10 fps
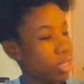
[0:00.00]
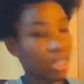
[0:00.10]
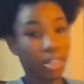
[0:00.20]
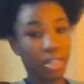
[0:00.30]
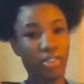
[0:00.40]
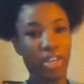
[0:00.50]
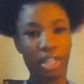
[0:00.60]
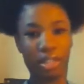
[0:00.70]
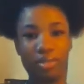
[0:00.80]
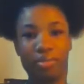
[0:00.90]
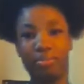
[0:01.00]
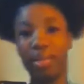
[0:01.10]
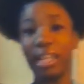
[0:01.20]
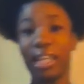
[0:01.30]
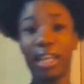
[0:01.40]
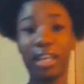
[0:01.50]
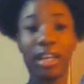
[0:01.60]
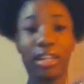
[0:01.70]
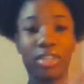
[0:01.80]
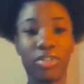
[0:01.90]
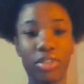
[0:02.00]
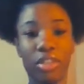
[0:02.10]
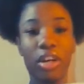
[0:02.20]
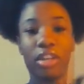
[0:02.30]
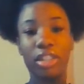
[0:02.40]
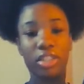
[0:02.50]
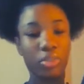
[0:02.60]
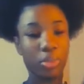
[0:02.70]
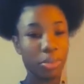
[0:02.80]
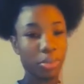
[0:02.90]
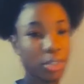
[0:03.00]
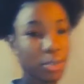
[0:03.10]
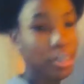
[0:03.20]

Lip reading: If I think I got all these from him too.